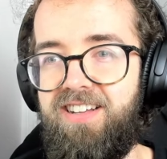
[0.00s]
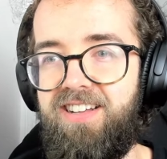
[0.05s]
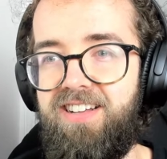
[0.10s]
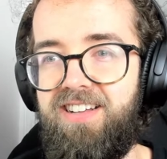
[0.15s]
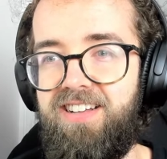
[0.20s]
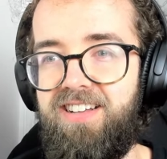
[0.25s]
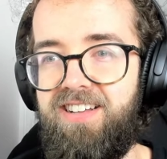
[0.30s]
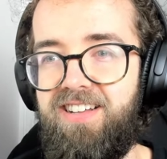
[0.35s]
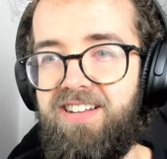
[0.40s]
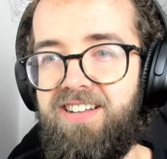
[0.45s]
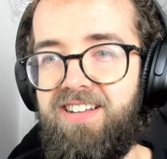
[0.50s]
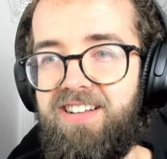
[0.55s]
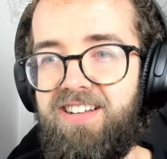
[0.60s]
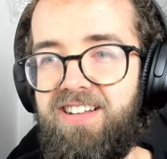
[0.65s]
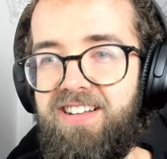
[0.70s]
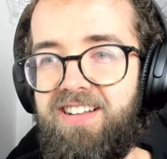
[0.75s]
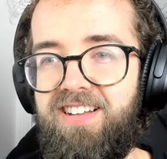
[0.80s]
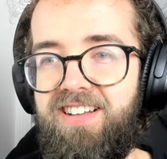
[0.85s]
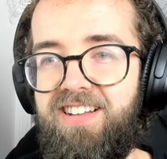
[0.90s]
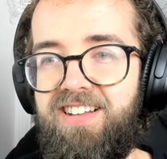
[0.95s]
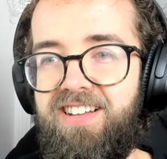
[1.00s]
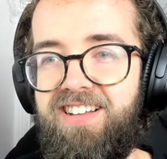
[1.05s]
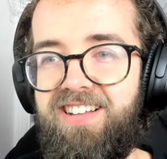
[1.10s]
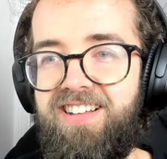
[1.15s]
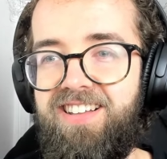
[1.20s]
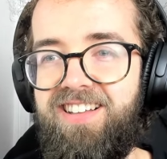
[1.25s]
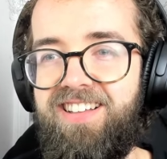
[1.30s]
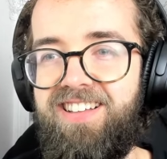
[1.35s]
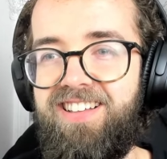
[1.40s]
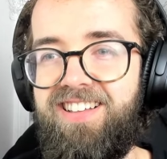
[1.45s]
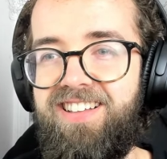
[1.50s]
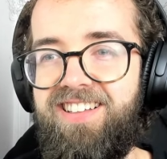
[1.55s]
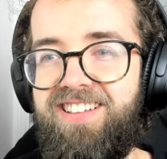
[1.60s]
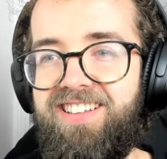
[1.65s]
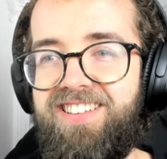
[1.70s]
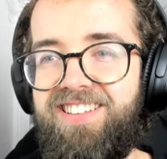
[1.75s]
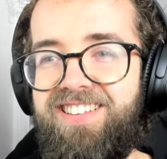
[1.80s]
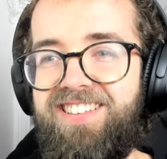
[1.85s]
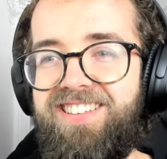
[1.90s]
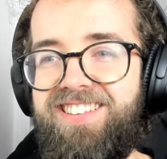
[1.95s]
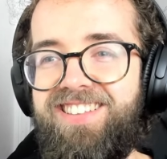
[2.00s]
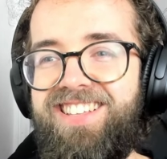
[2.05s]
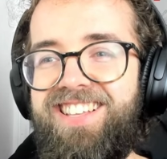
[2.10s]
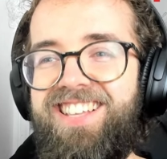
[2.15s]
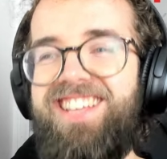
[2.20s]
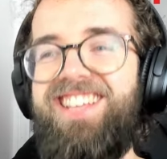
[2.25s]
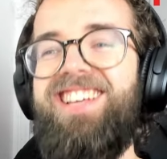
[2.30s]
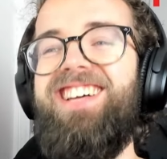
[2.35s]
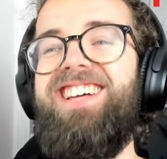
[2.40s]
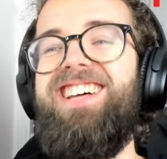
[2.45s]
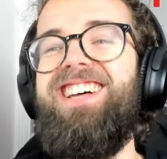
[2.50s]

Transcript: This person isn't speaking.